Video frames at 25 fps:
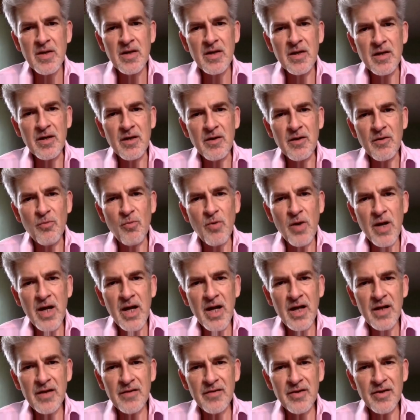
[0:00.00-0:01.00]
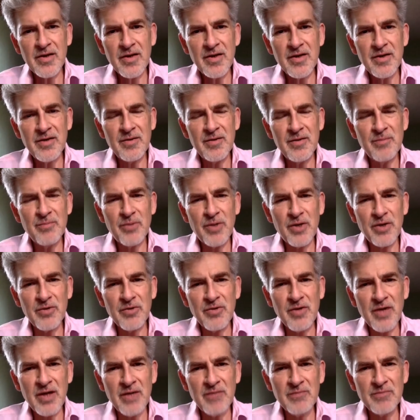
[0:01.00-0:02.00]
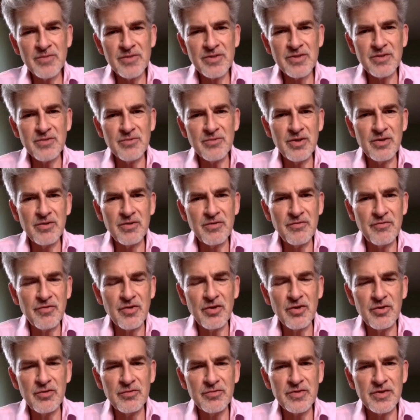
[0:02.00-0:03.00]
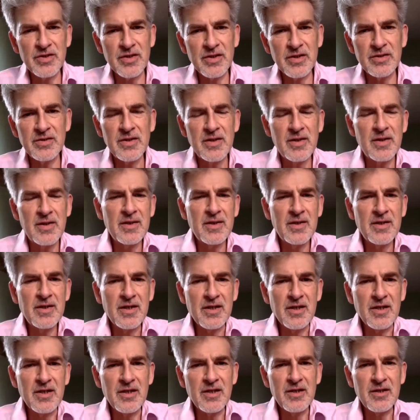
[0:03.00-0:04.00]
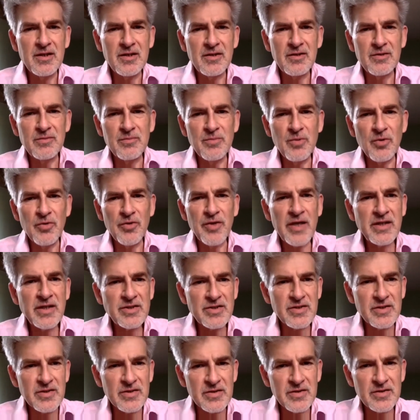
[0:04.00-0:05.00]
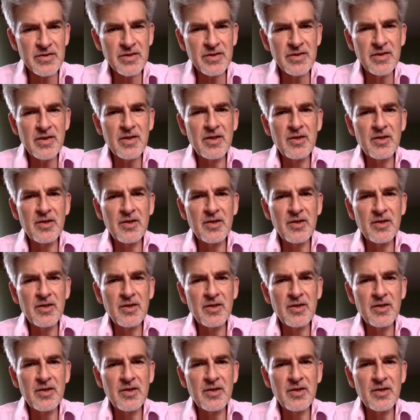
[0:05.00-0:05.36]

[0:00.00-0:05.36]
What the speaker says: Where the programs that we're involved in are more nascent,